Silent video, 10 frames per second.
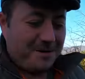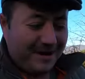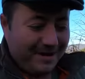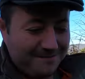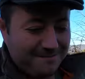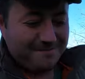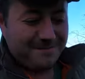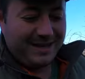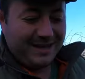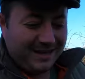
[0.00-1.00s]
But
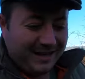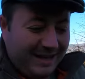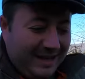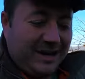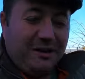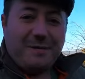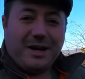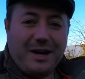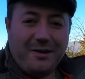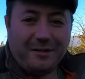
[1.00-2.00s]
yeah, I've
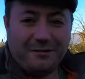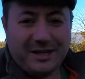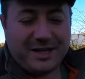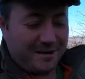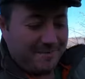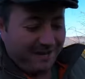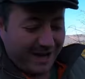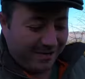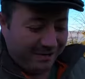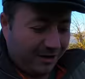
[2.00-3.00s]
been going and visiting
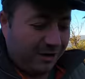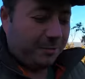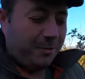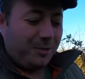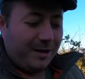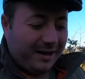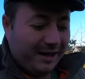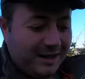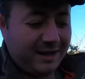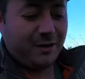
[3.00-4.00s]
Mariana in the hospital, and